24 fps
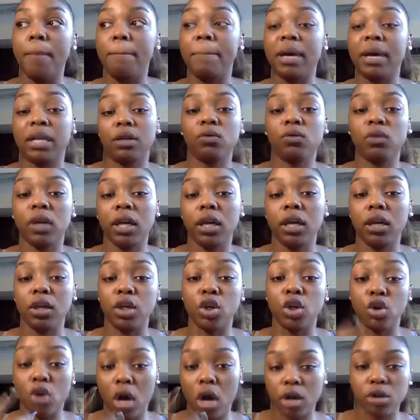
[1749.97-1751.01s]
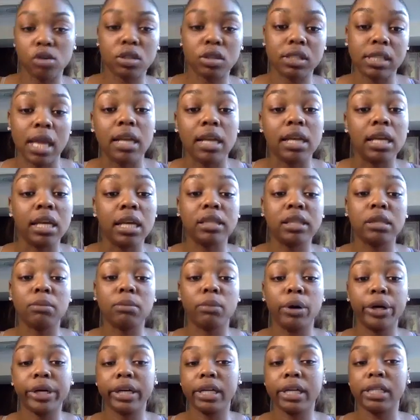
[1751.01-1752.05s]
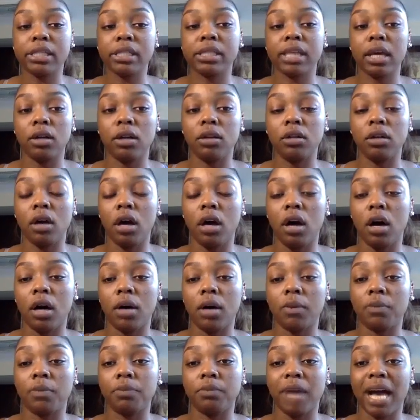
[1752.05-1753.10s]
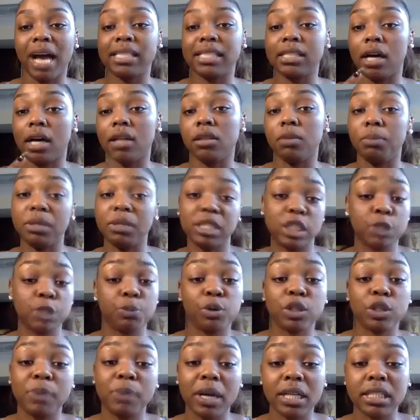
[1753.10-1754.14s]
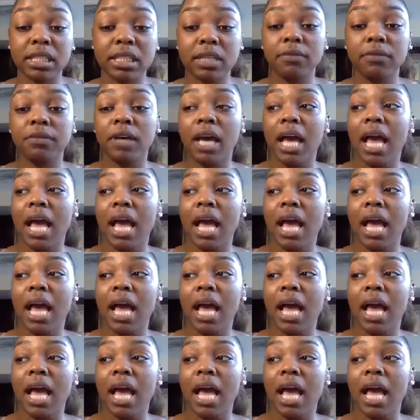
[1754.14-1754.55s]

bettering your understanding in the markets and um, as on the business perspective